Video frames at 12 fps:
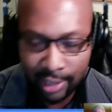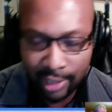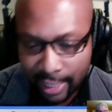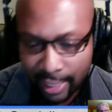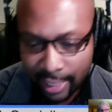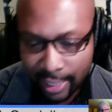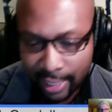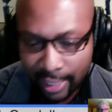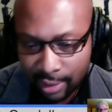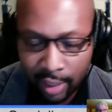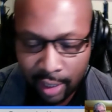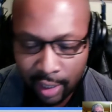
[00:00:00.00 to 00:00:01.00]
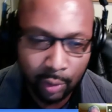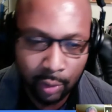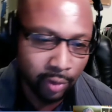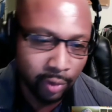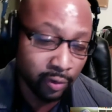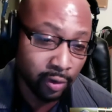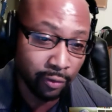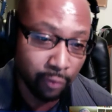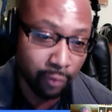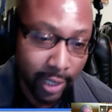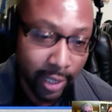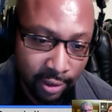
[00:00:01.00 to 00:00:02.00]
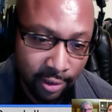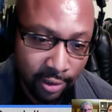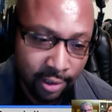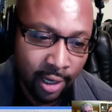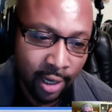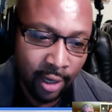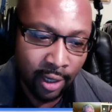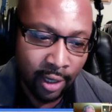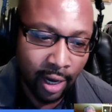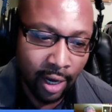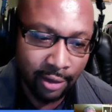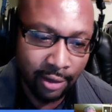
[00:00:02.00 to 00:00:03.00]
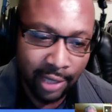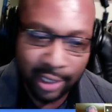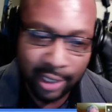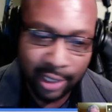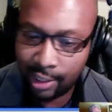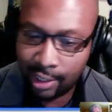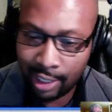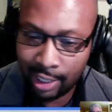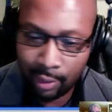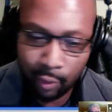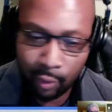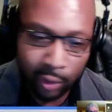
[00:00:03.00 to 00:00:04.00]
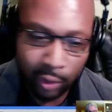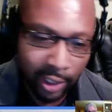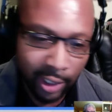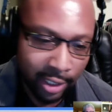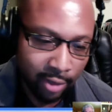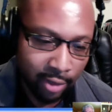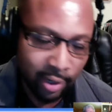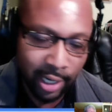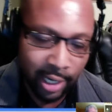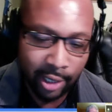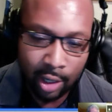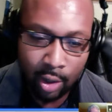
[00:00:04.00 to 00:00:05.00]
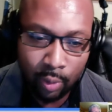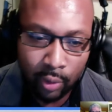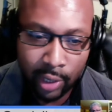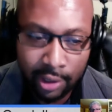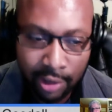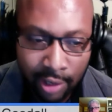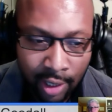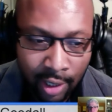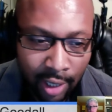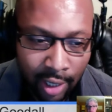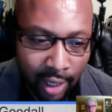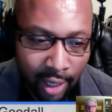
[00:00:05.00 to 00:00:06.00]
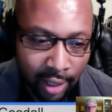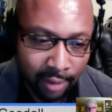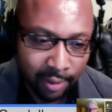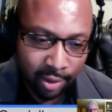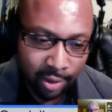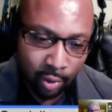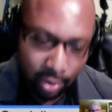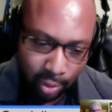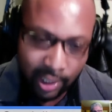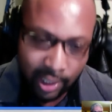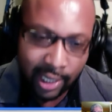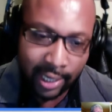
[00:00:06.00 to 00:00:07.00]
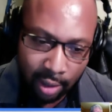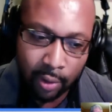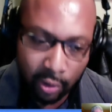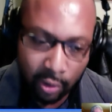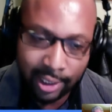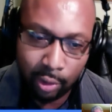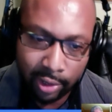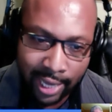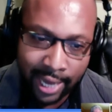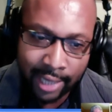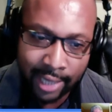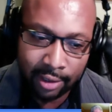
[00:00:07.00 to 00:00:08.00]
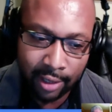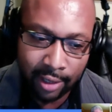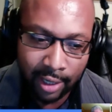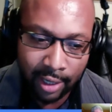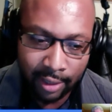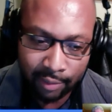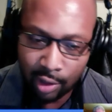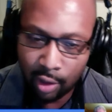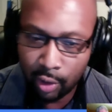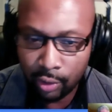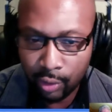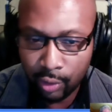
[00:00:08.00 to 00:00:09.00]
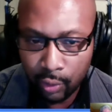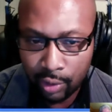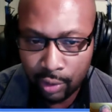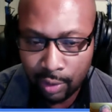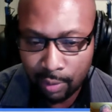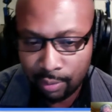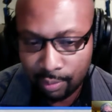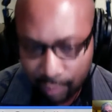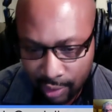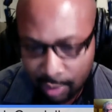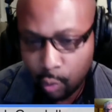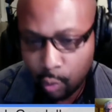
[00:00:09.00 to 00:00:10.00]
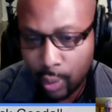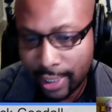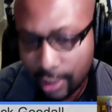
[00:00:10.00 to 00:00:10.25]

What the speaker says: has some conflict with one of her friends that she didn't really know how to cope with. So kind of help her to deal with that and talk her through some